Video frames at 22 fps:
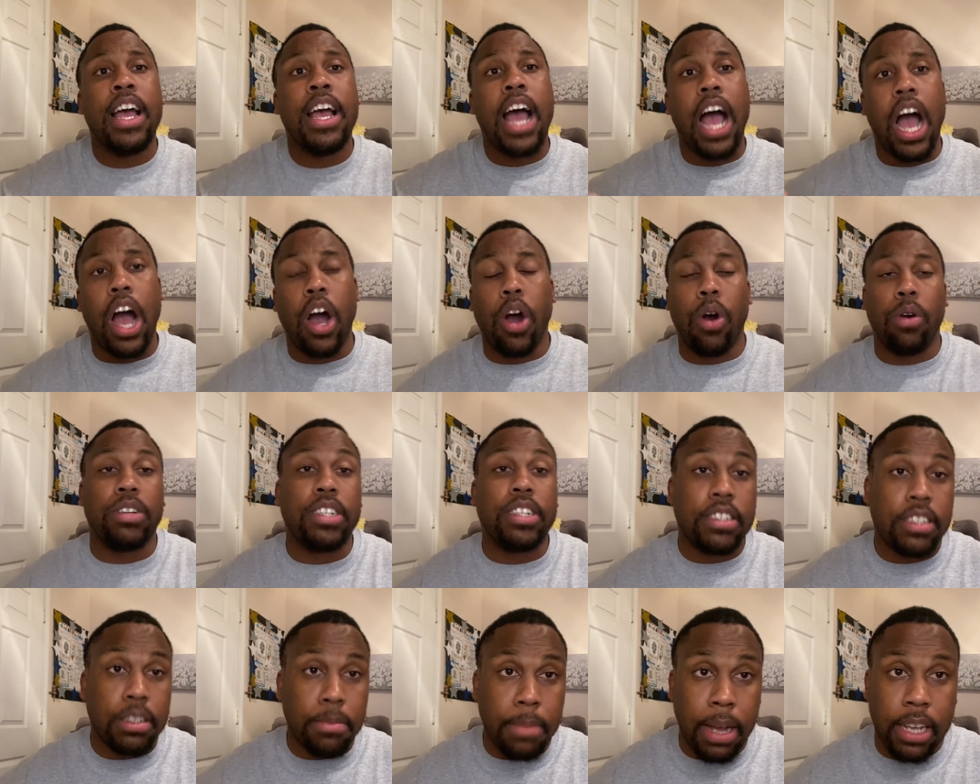I owe this
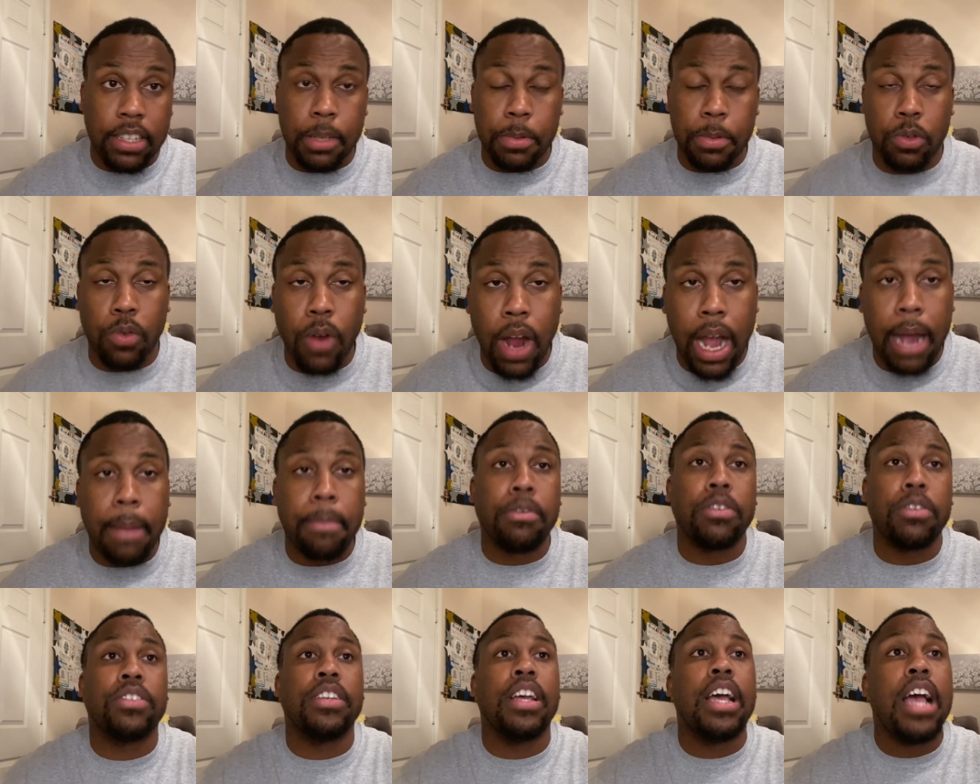to my
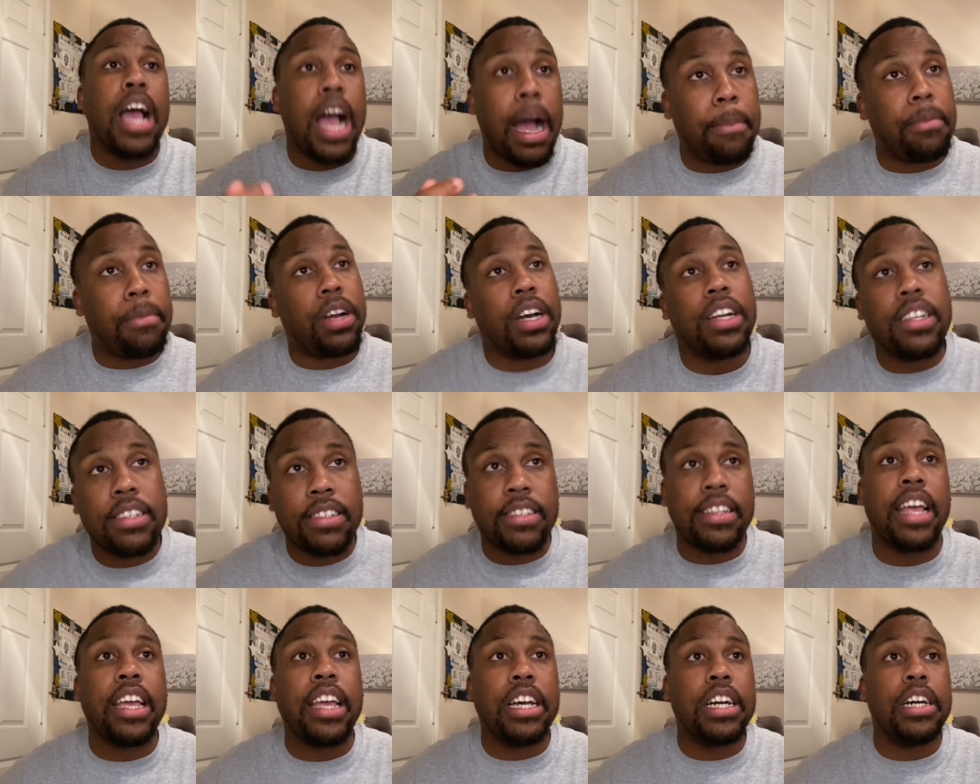subscribers. I'm going to
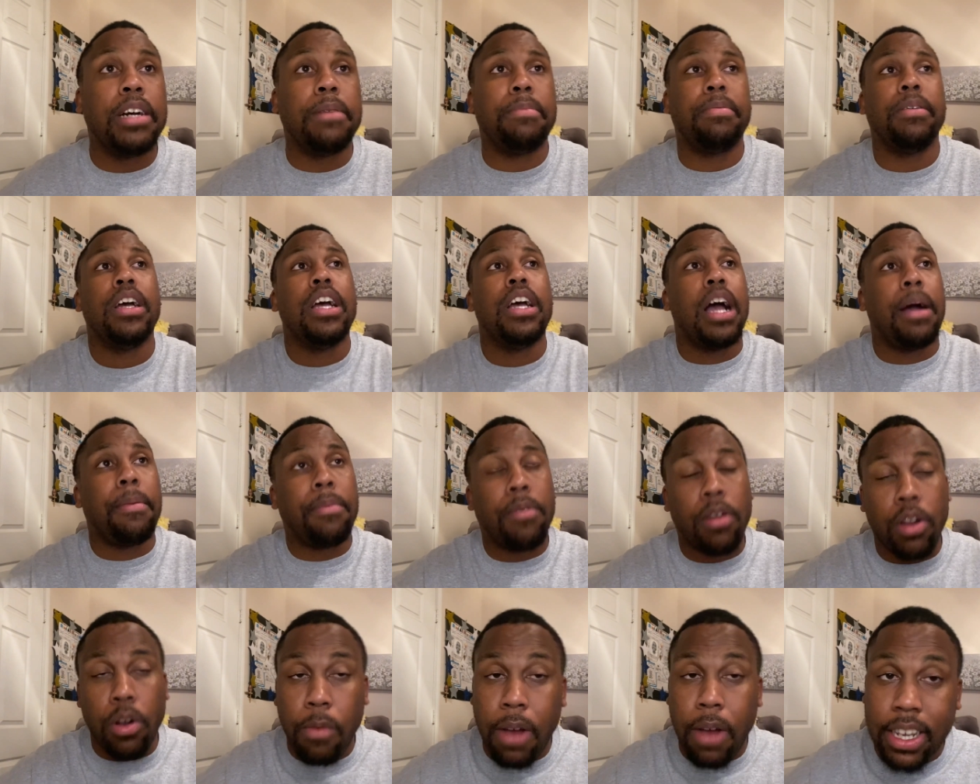stay up. I'm going
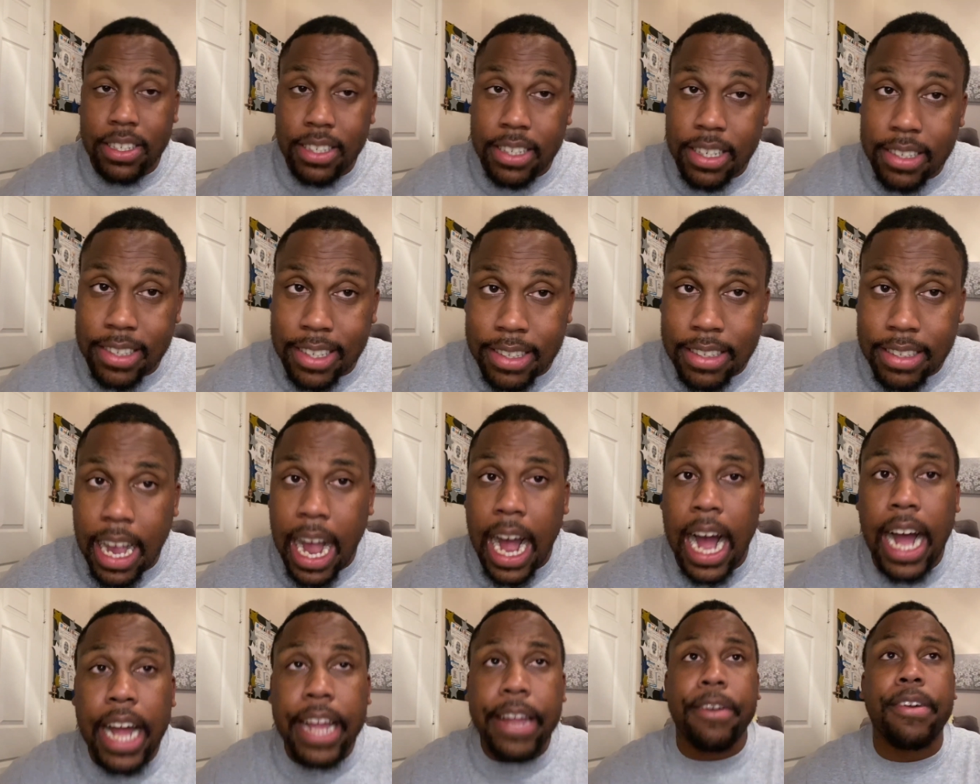to watch this
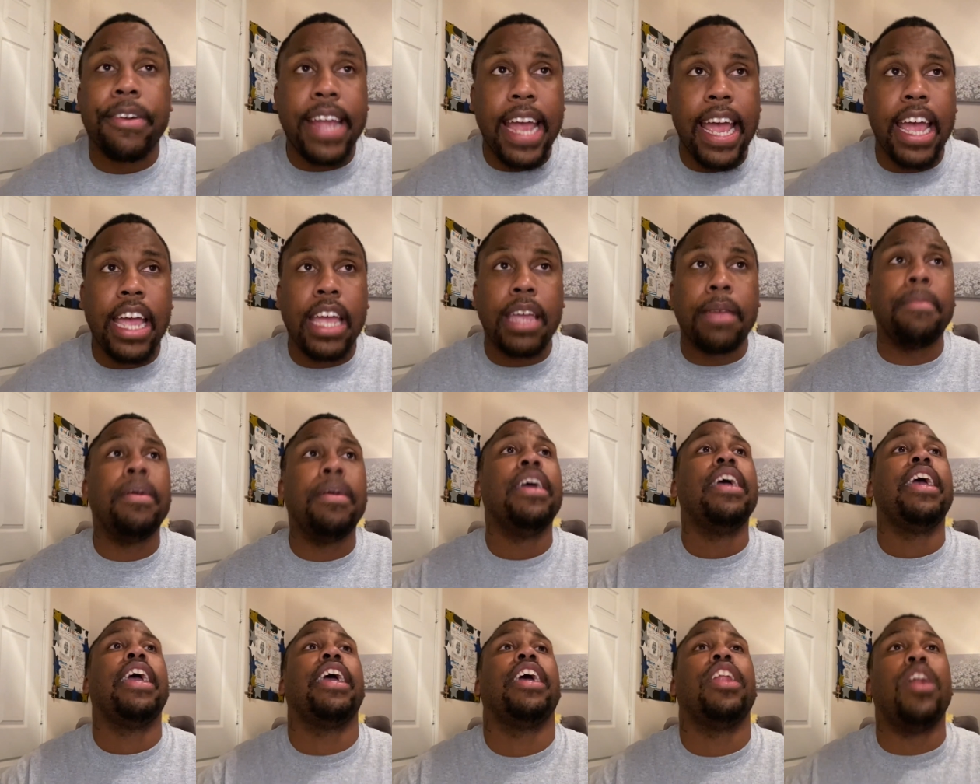entire game.
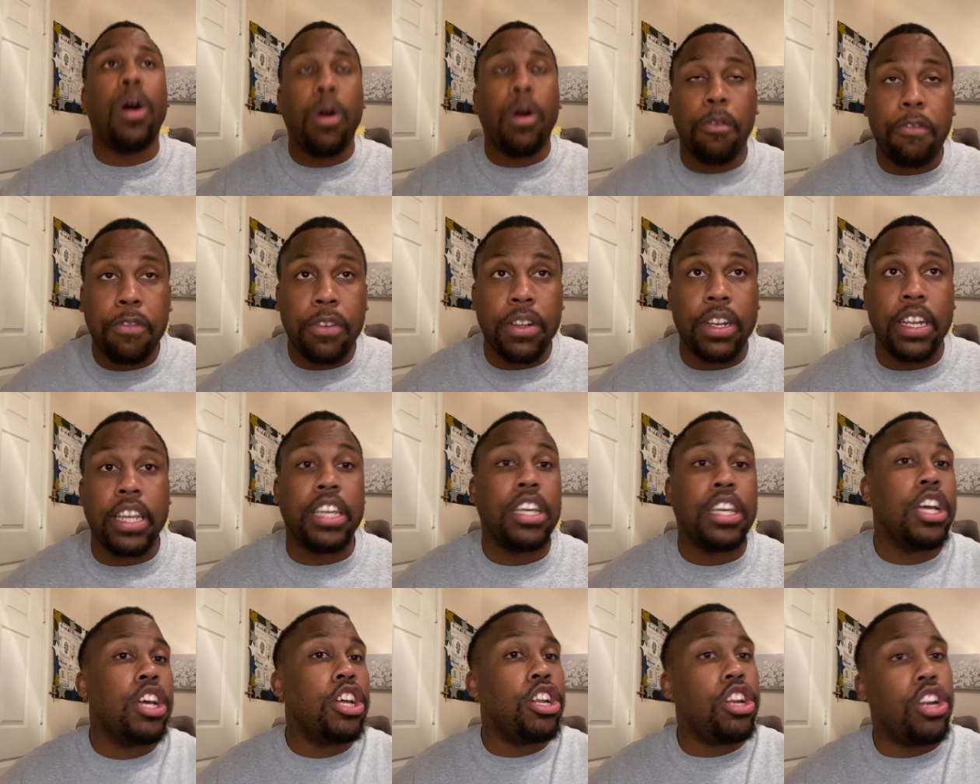And hopefully,
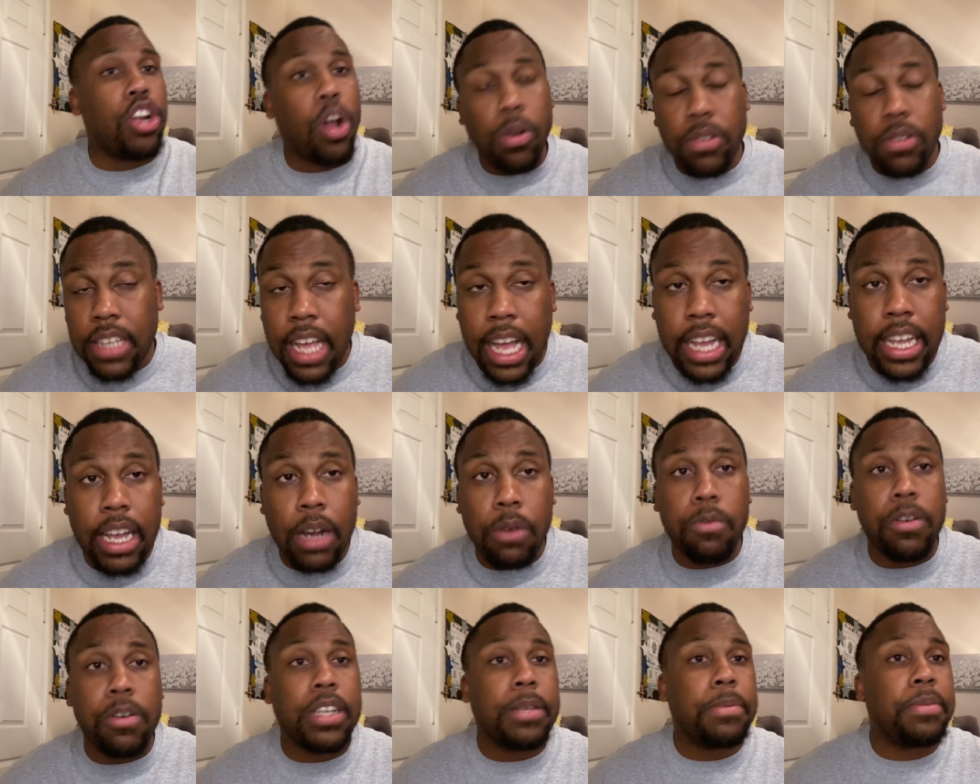no Zion
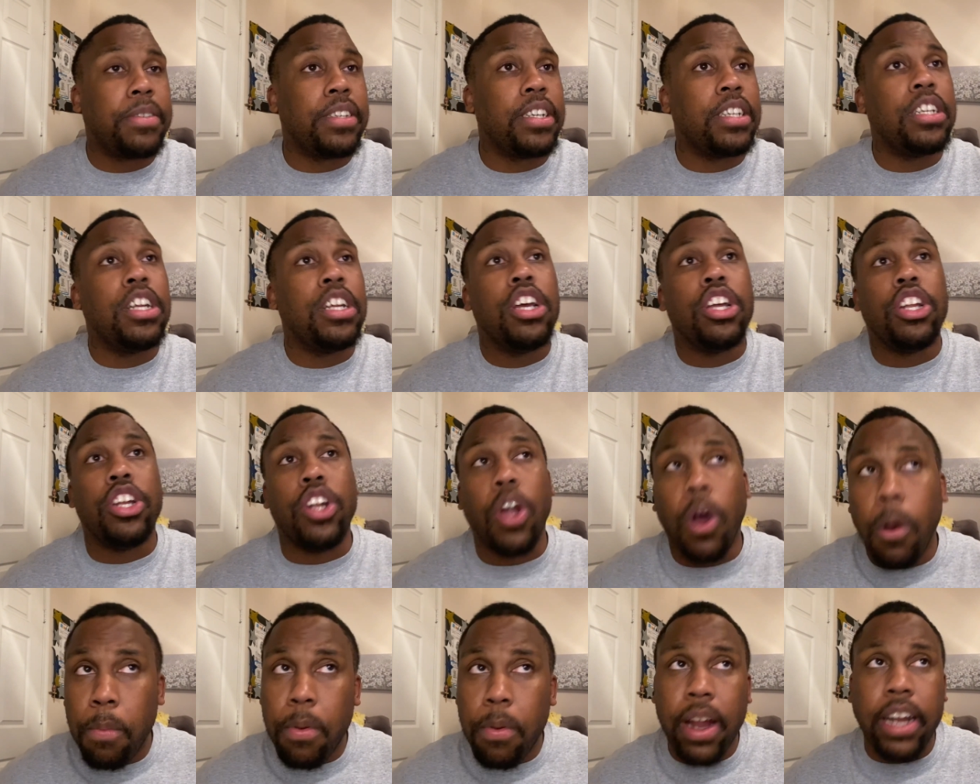Williamson,
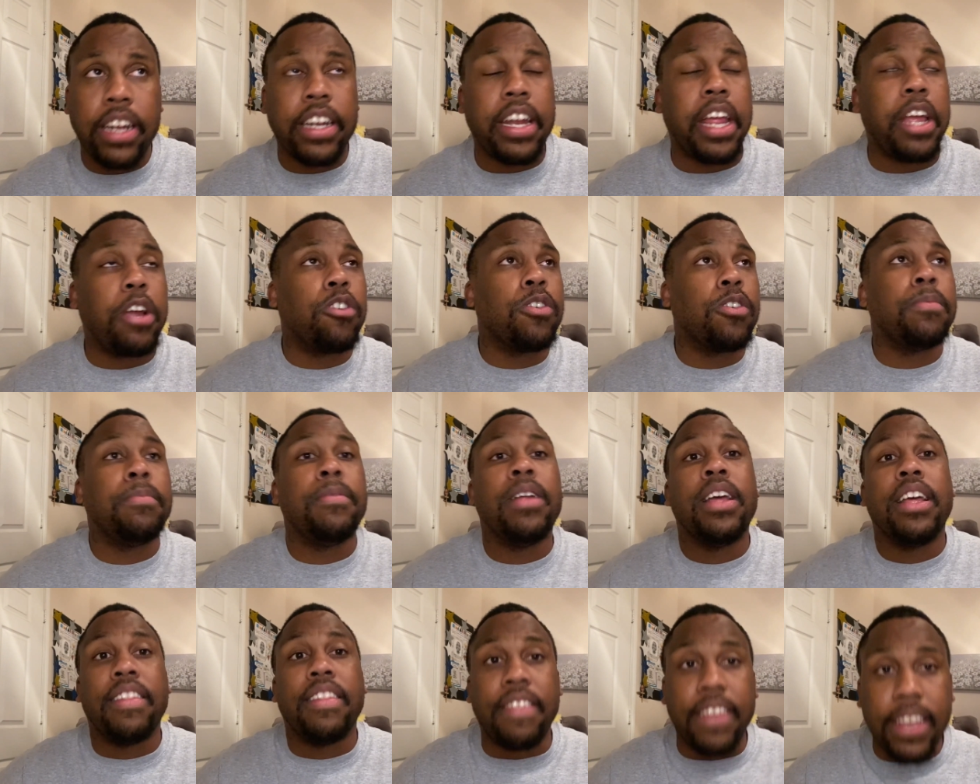no Brandon Ingram.
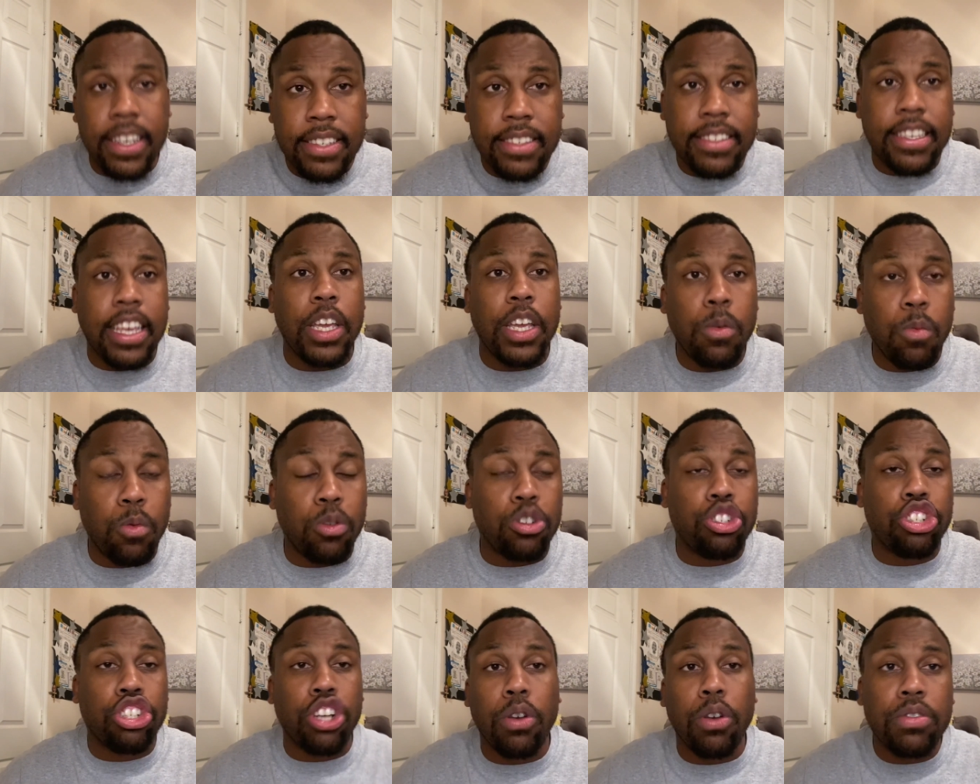This team will
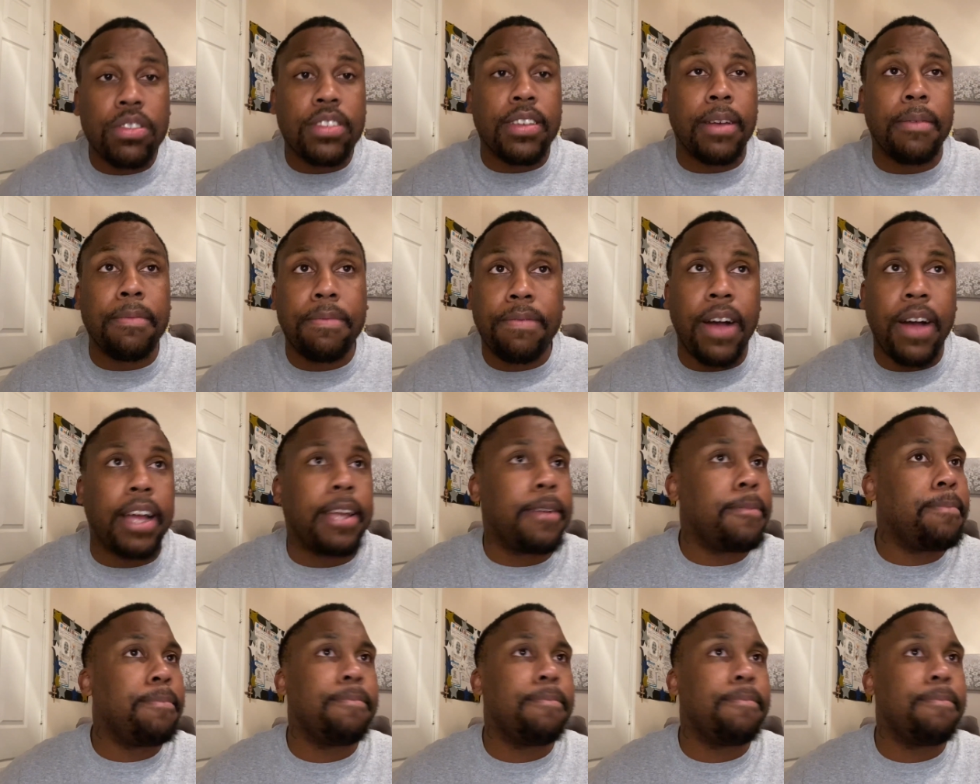show some fight.